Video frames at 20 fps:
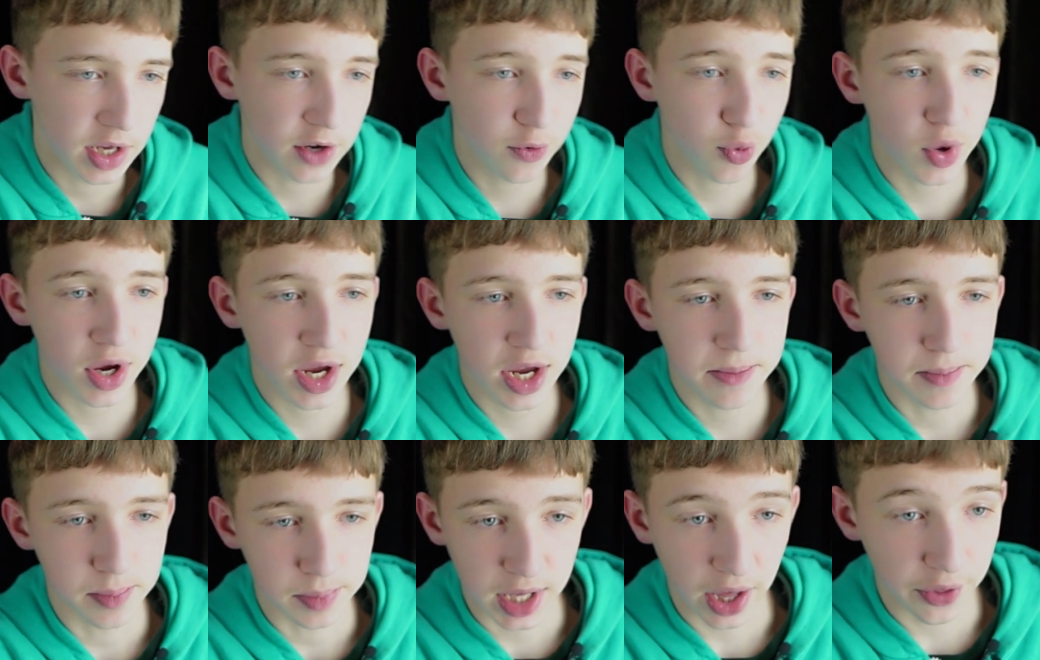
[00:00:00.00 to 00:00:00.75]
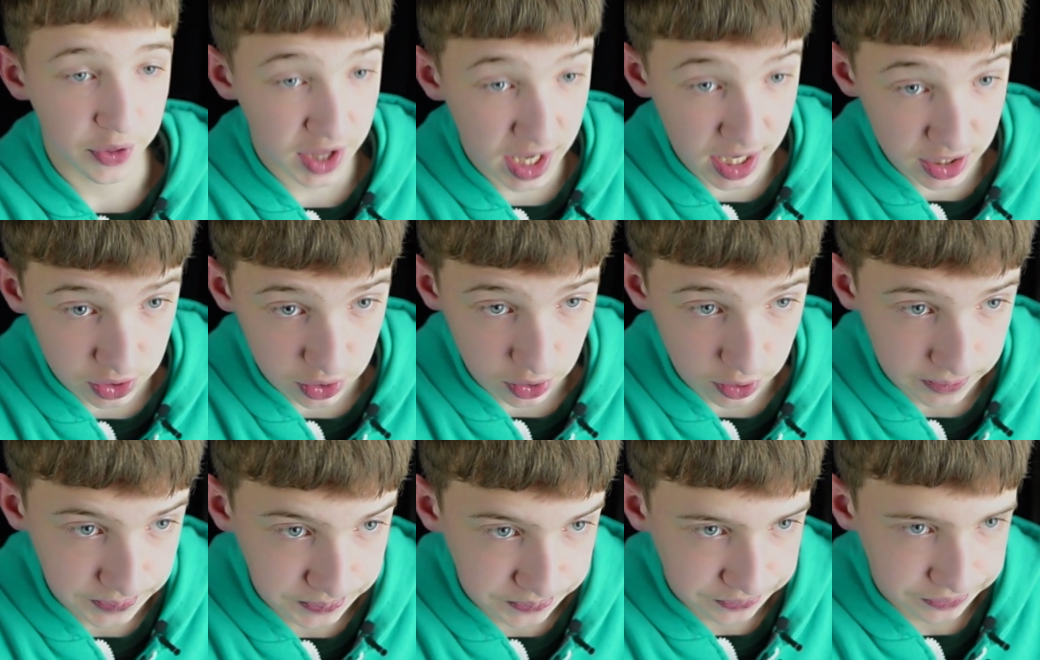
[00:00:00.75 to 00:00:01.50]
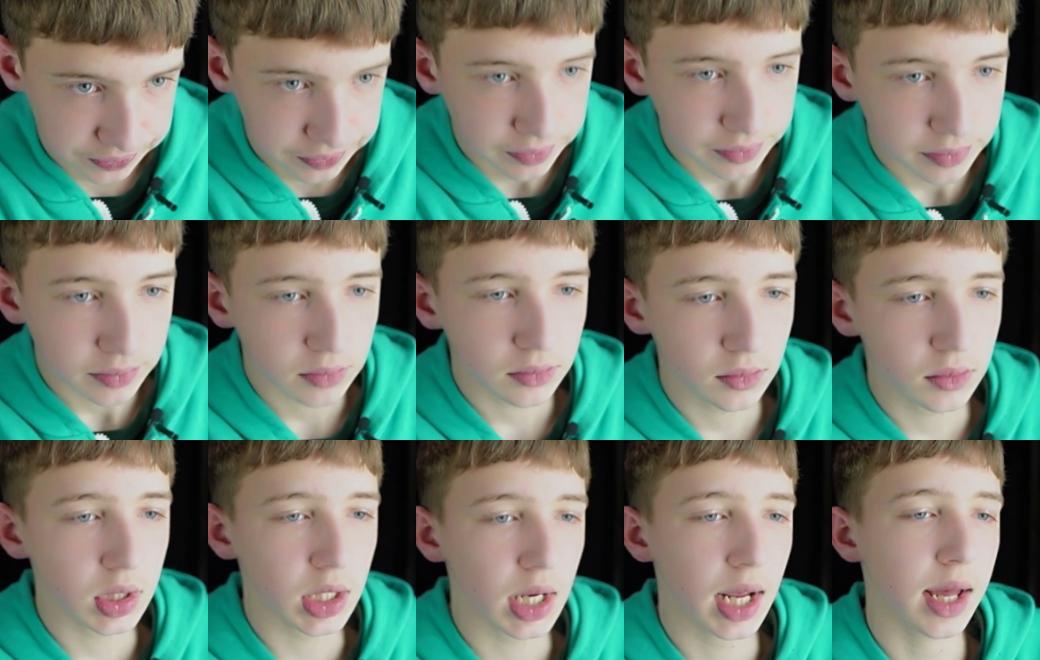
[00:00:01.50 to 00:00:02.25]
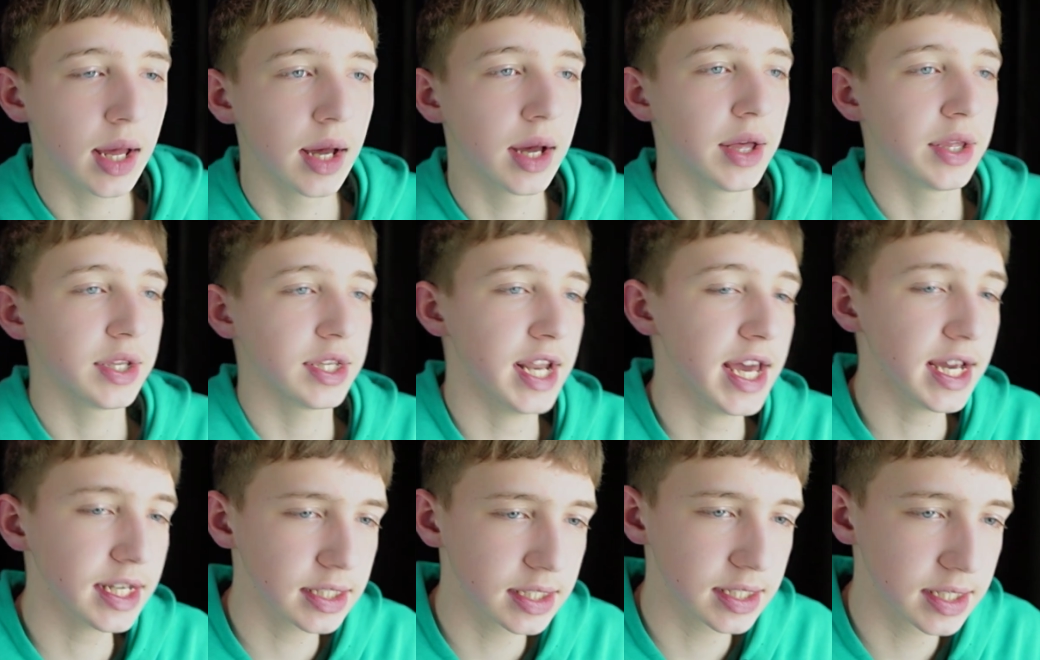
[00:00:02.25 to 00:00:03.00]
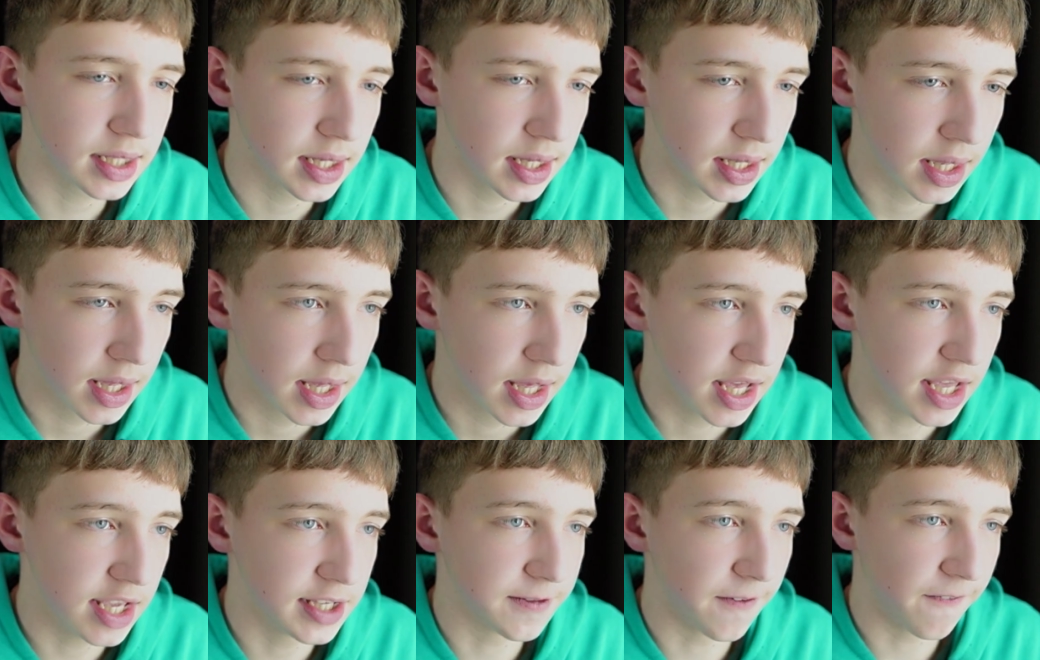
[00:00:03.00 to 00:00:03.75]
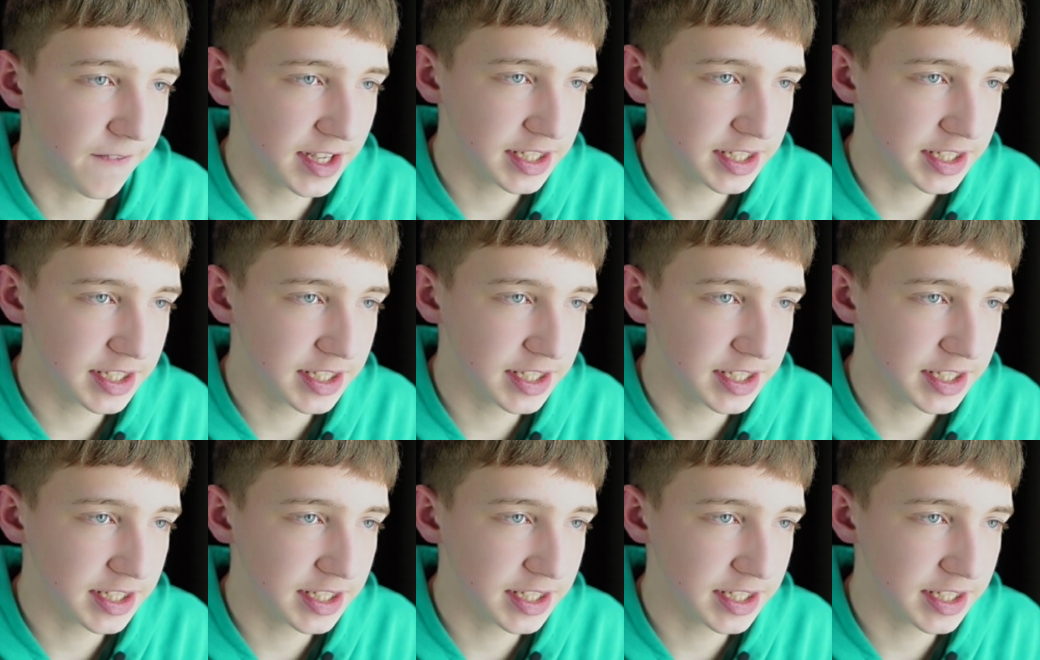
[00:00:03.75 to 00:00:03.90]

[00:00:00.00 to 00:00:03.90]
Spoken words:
if we got the answer. Next is